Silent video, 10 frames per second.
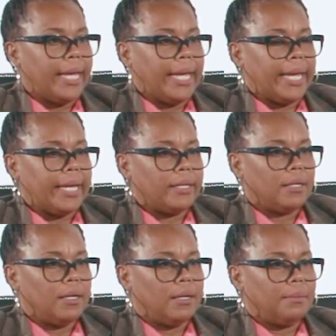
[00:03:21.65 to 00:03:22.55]

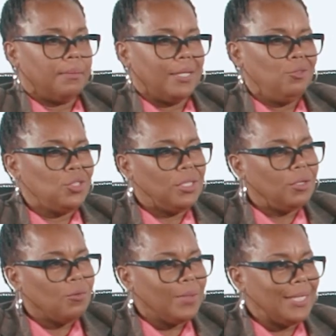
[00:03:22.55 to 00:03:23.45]
And, um, and you still
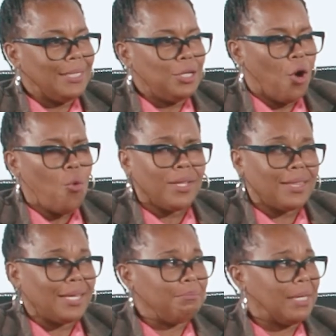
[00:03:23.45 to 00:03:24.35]
don't really know what
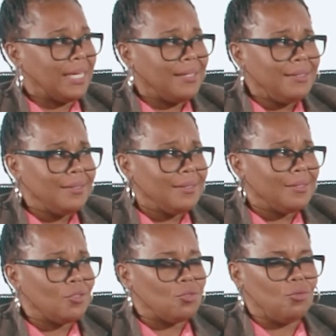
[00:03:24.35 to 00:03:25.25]
that
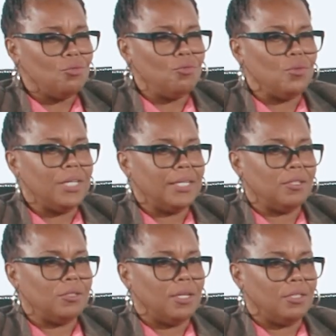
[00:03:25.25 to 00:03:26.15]
means to get
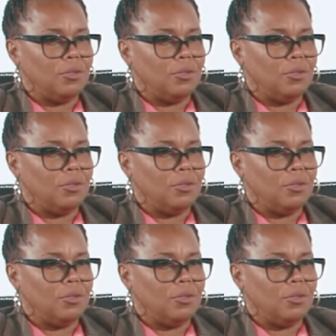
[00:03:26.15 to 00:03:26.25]
a, a,